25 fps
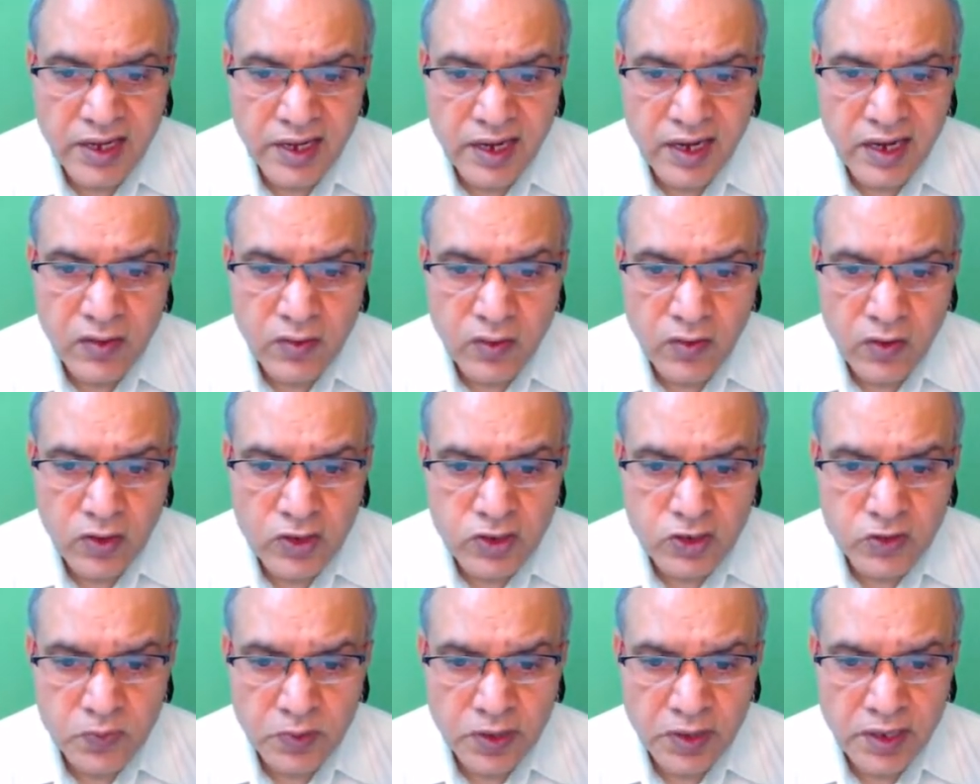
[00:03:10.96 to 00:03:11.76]

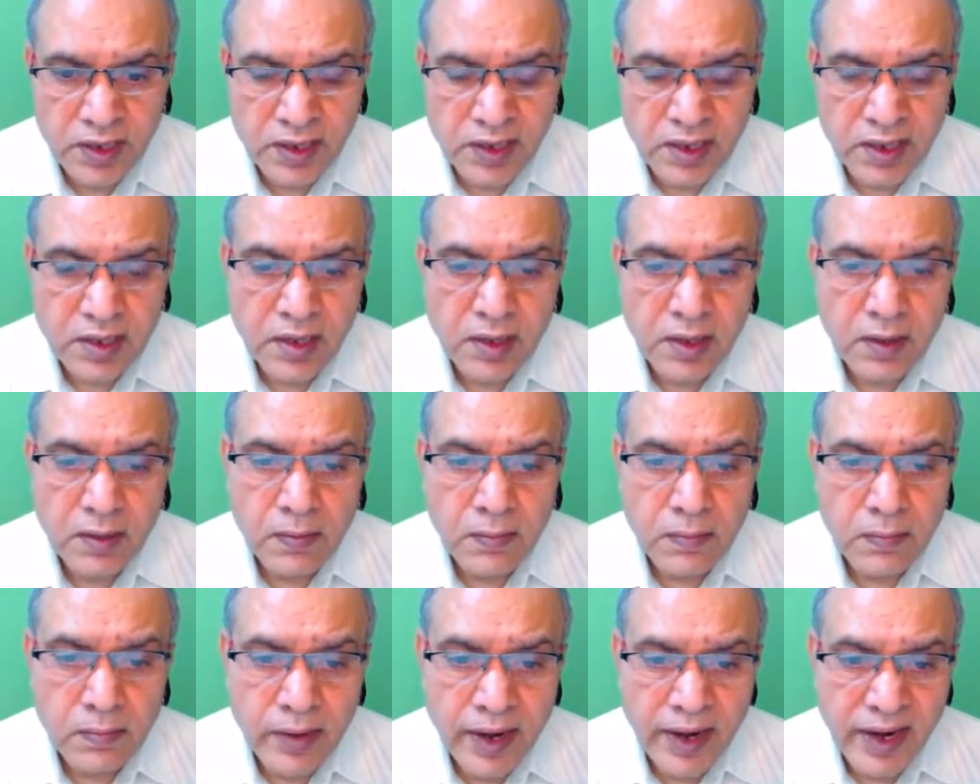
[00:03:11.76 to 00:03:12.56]
cos B
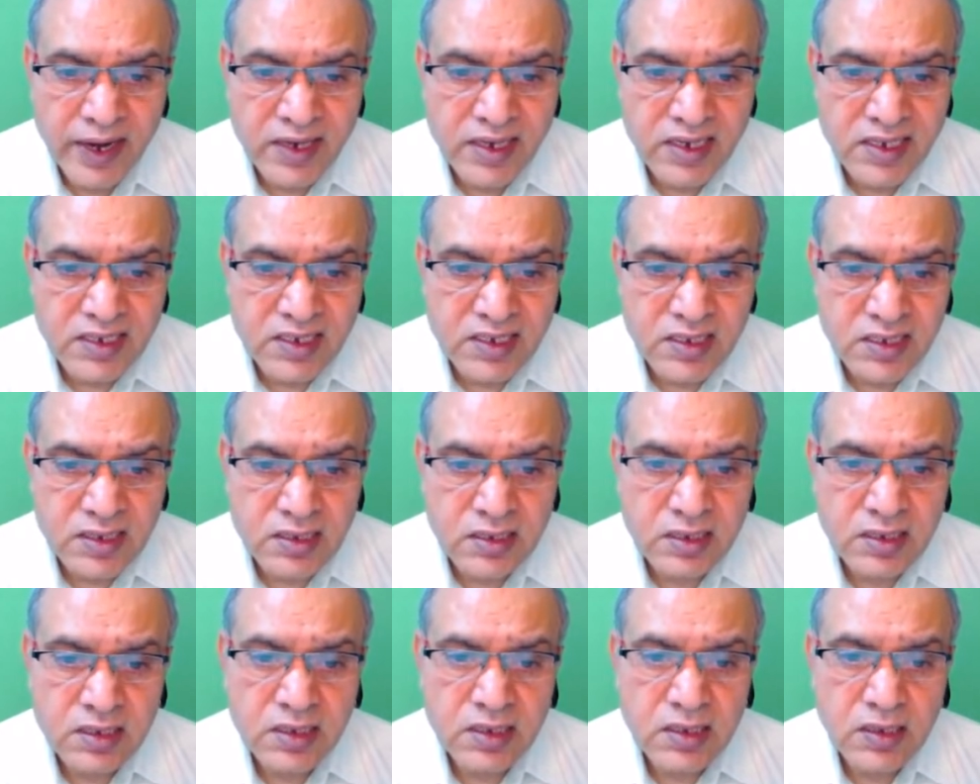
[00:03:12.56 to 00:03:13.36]
minus
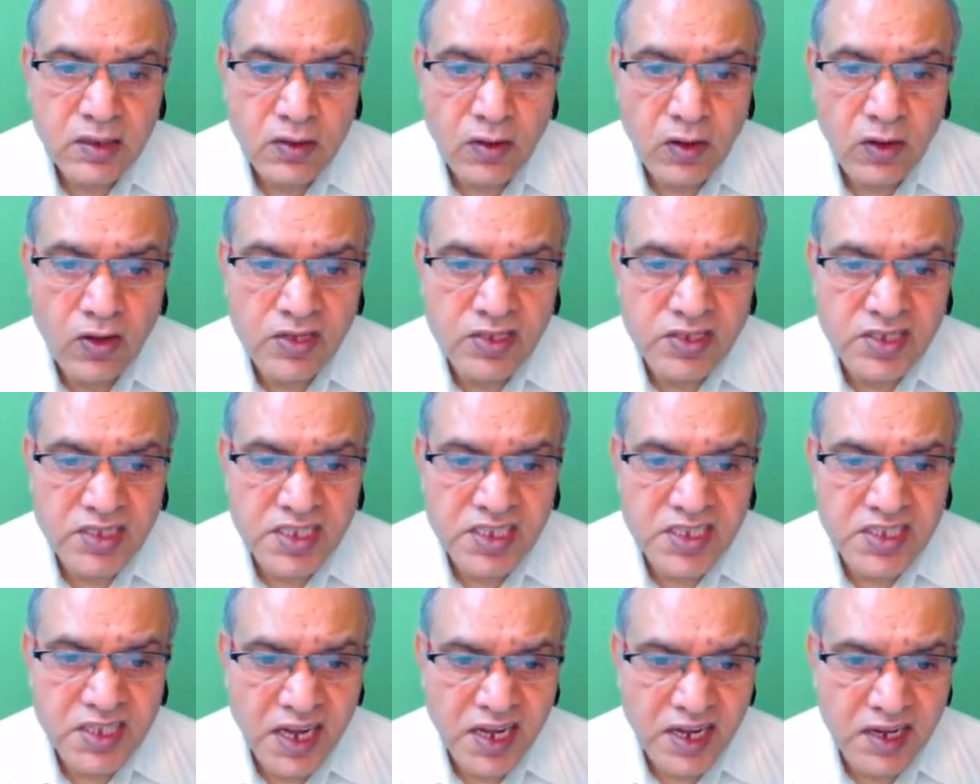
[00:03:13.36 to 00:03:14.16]
cos A
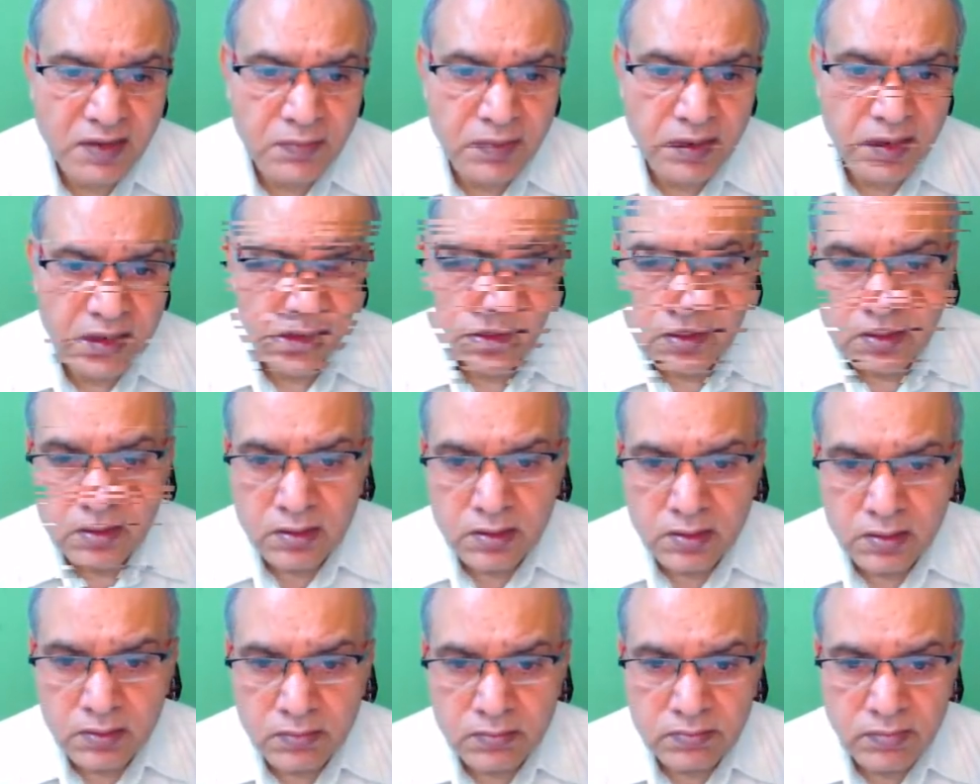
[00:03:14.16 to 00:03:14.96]
sin B,
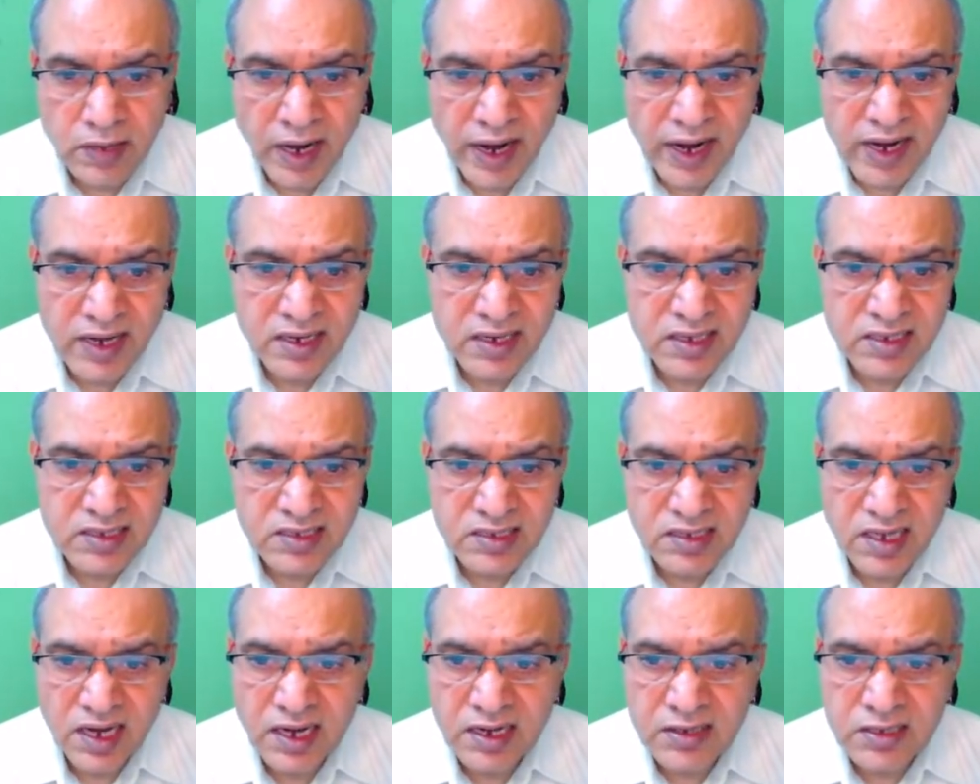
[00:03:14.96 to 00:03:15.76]

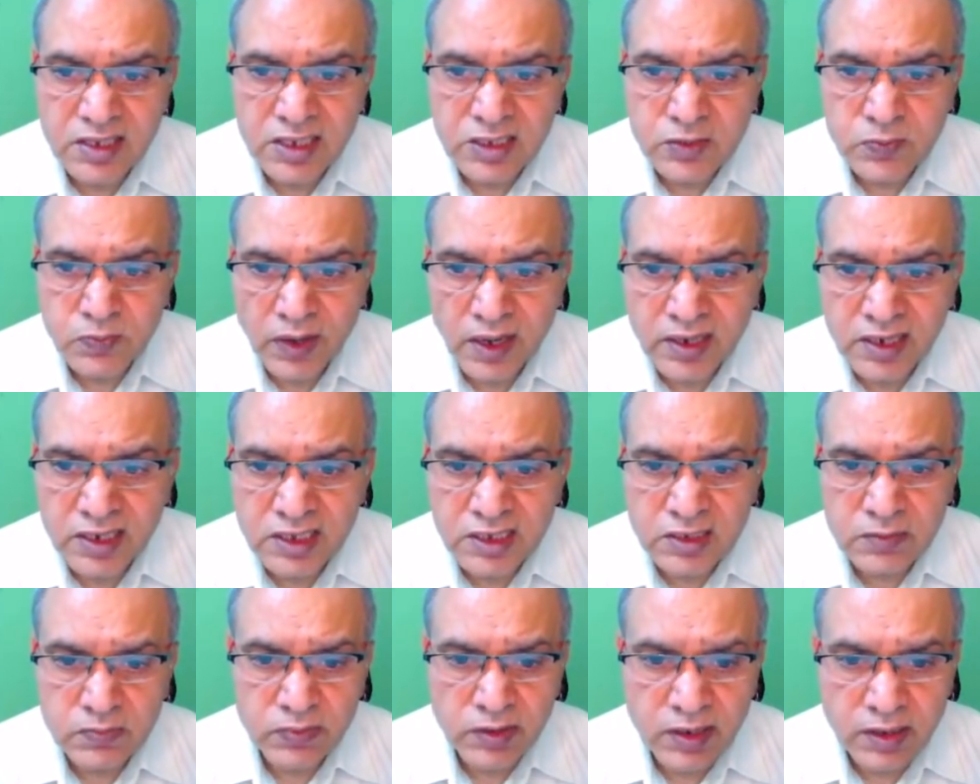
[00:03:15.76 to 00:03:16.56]
minus, and this
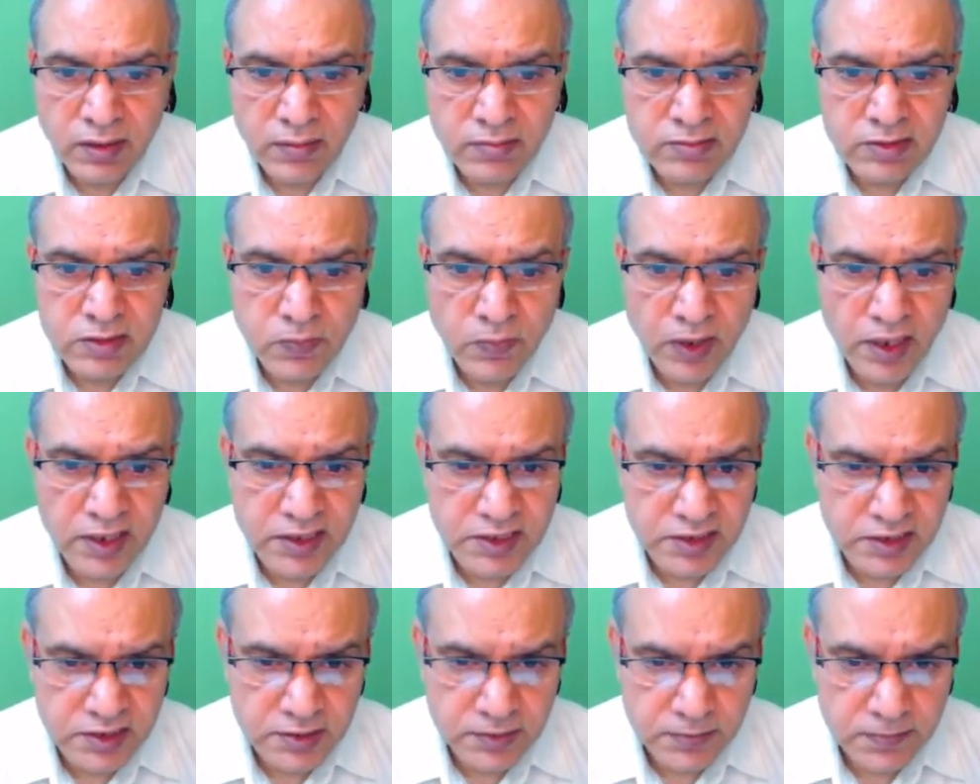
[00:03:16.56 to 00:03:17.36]
minus becomes
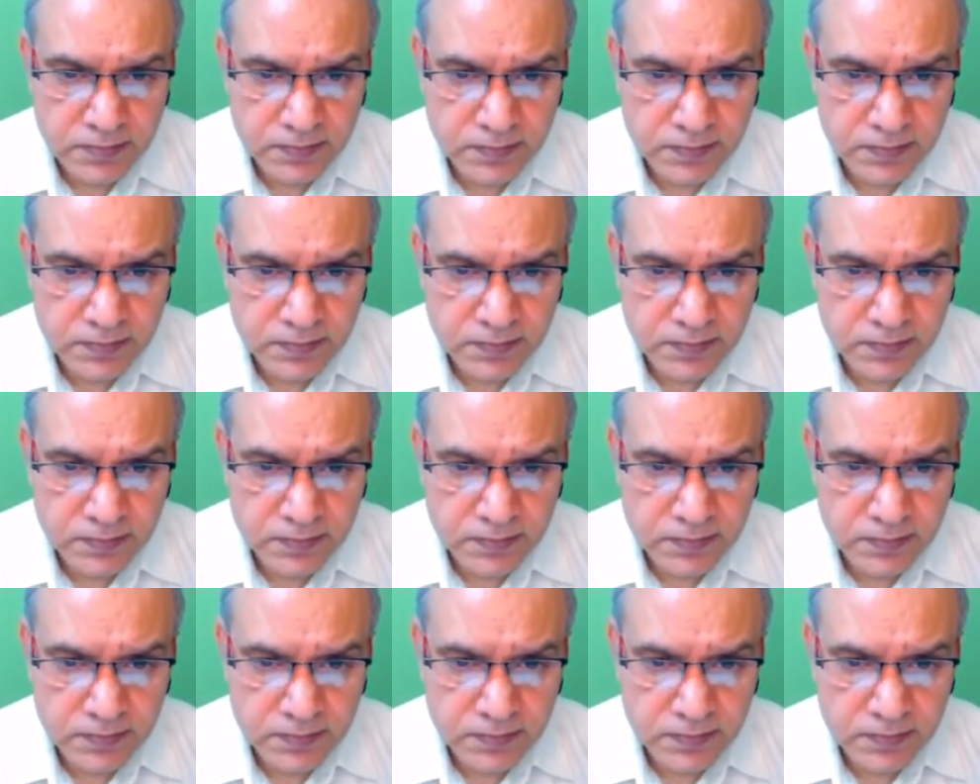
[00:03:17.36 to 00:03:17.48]
plus.